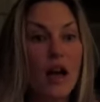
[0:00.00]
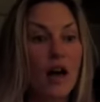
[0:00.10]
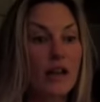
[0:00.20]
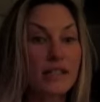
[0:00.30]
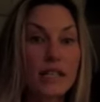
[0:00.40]

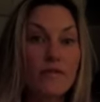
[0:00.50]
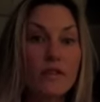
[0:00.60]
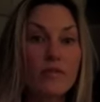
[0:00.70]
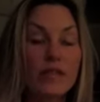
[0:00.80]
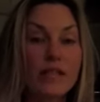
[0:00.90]
uh, to give
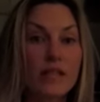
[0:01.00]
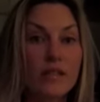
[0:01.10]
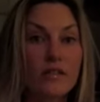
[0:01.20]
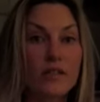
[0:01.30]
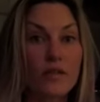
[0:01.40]
you a
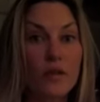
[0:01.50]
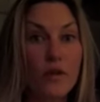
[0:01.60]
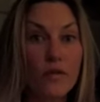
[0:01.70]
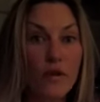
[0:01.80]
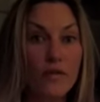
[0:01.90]
reason to go
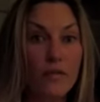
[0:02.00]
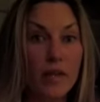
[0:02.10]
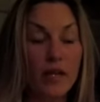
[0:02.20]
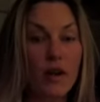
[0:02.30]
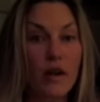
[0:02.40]
vote for
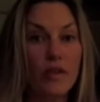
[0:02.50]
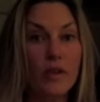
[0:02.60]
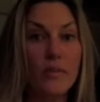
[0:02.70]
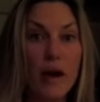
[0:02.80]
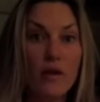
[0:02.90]
me on
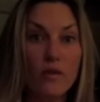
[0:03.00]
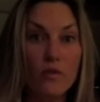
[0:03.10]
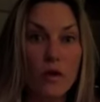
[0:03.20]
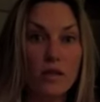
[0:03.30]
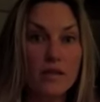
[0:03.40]
the Powder
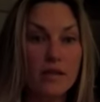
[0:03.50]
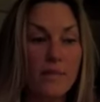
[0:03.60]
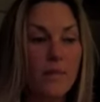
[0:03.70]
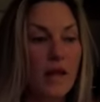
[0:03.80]
Awards.